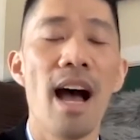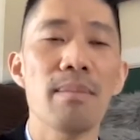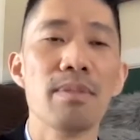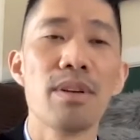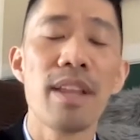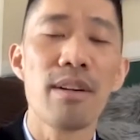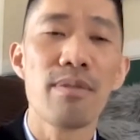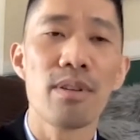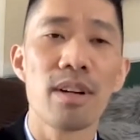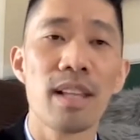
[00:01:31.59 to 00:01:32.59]
So
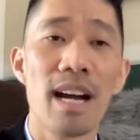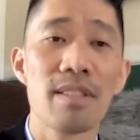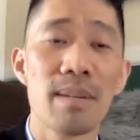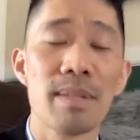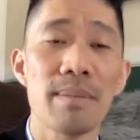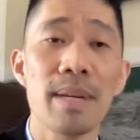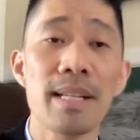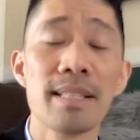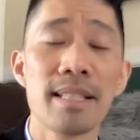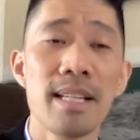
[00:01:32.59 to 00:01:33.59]
therefore, a lot of times it may
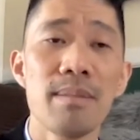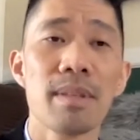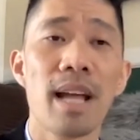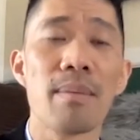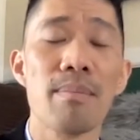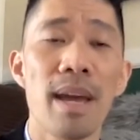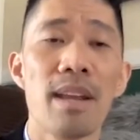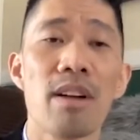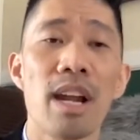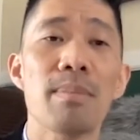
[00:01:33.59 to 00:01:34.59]
seem like men
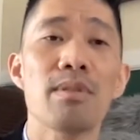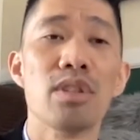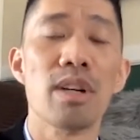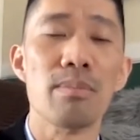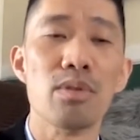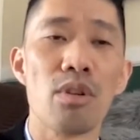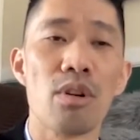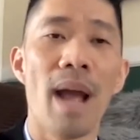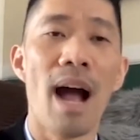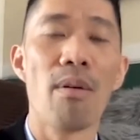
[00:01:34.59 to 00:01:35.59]
are able to
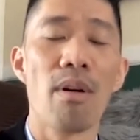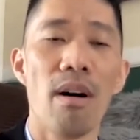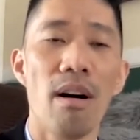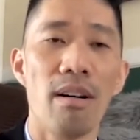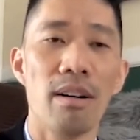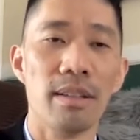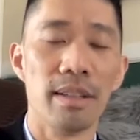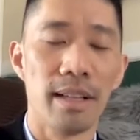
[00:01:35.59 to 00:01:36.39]
absorb alcohol